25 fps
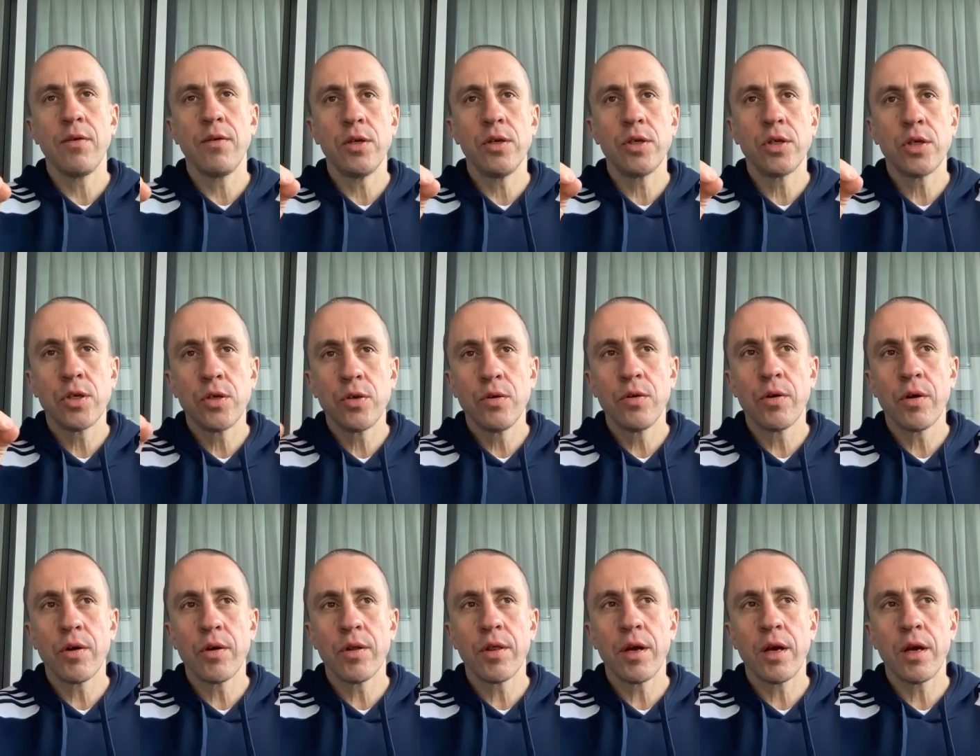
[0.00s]
to
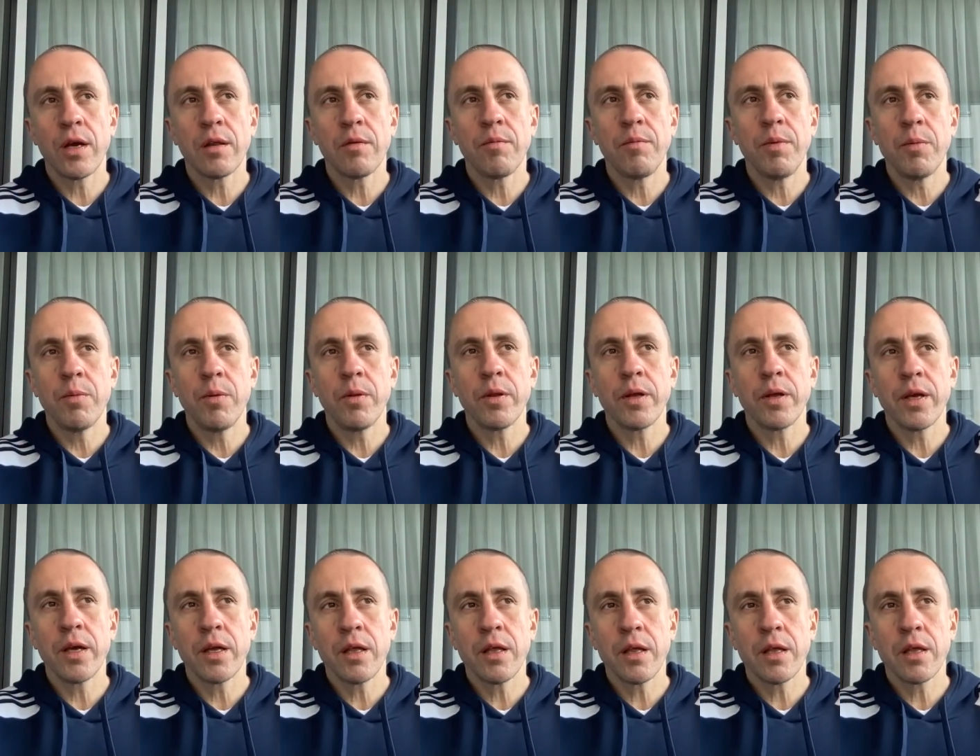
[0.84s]
ensure that people
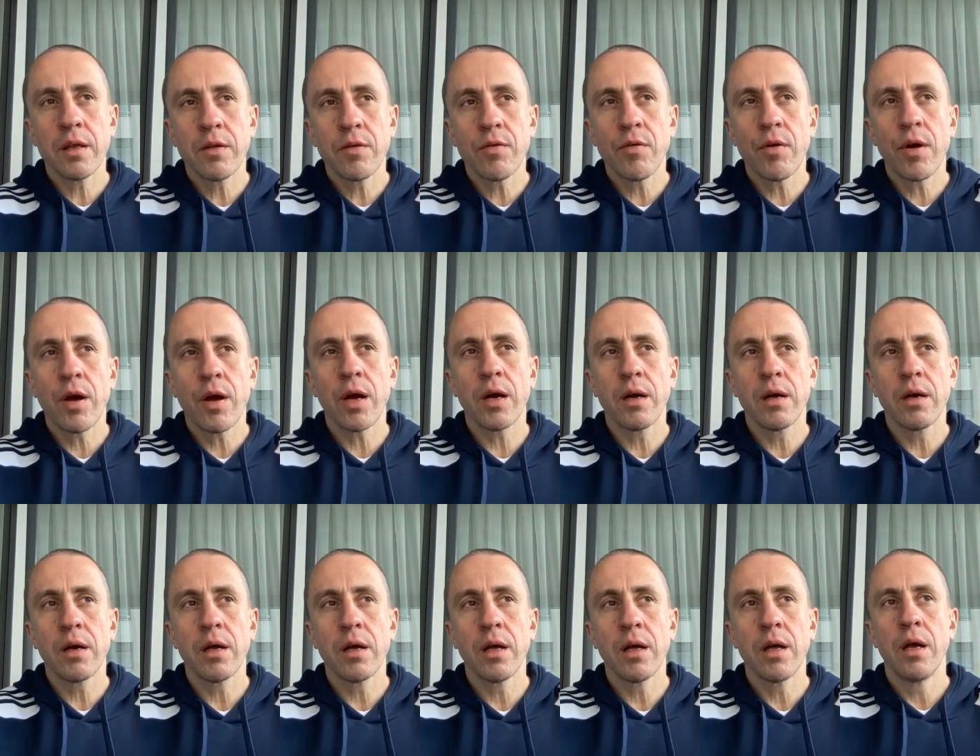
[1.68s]
can
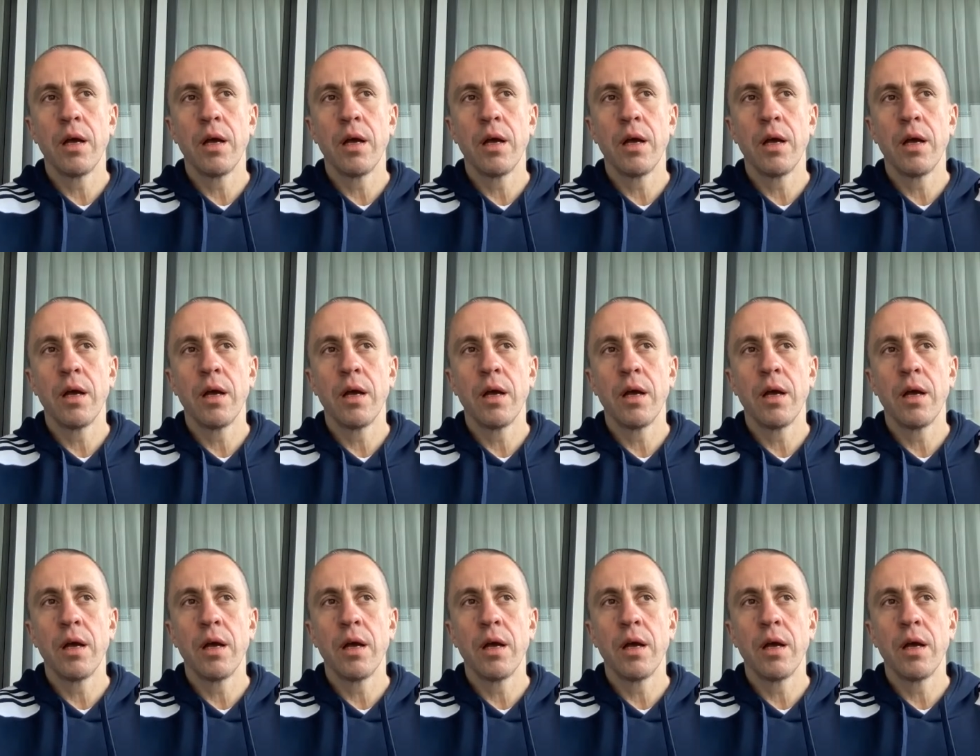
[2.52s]
track